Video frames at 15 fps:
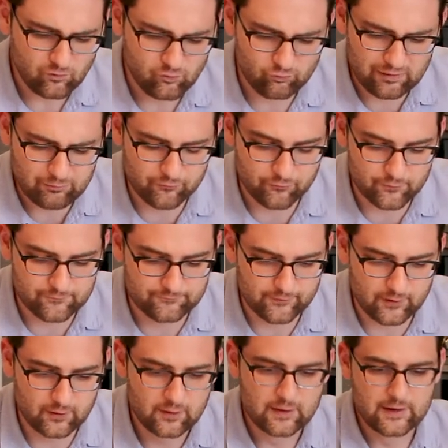right before the
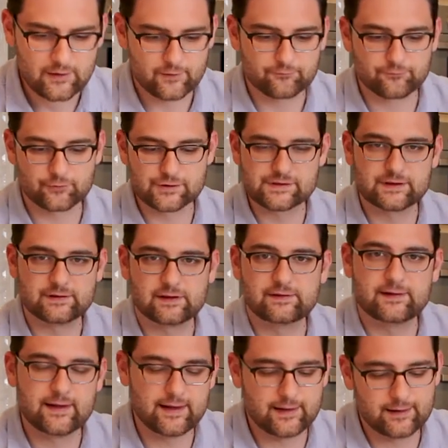fall. The first thing that
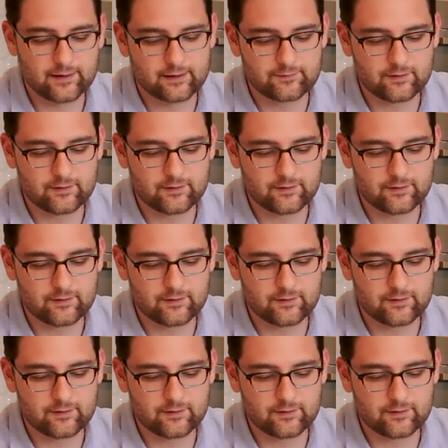they uh,